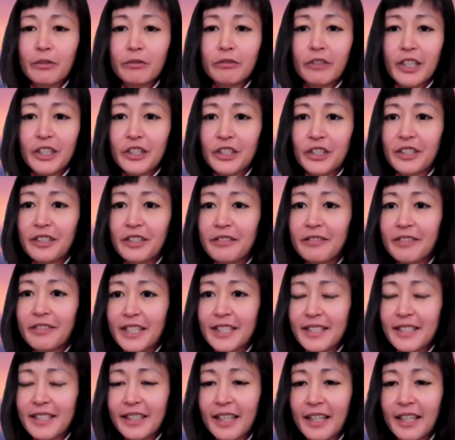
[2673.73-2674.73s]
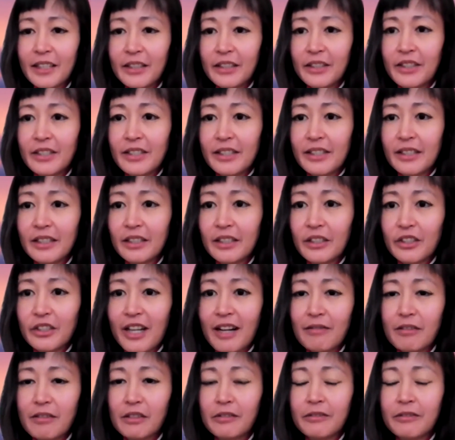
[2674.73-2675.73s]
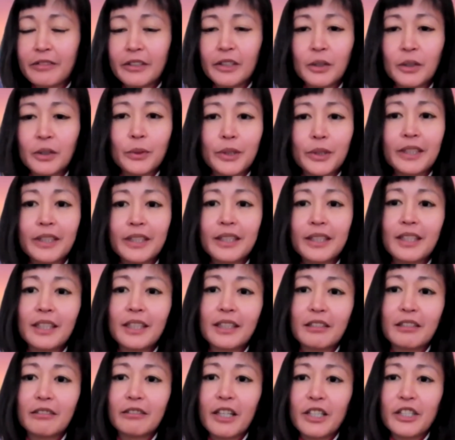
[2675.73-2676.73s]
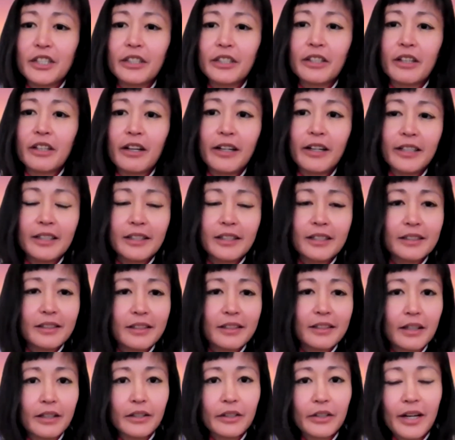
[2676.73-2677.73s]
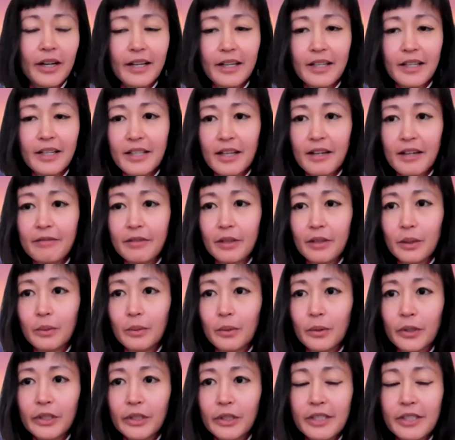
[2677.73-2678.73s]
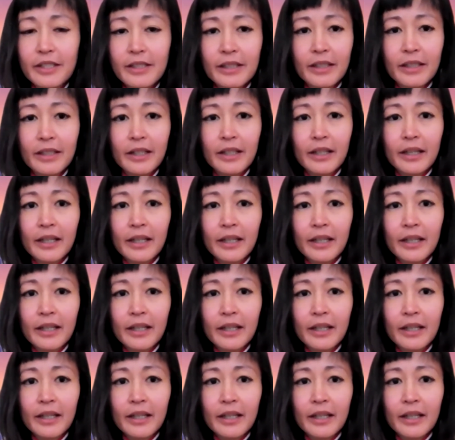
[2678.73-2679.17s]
Russian investigators and travel fieldwork in the Russian Arctic under NSF awards.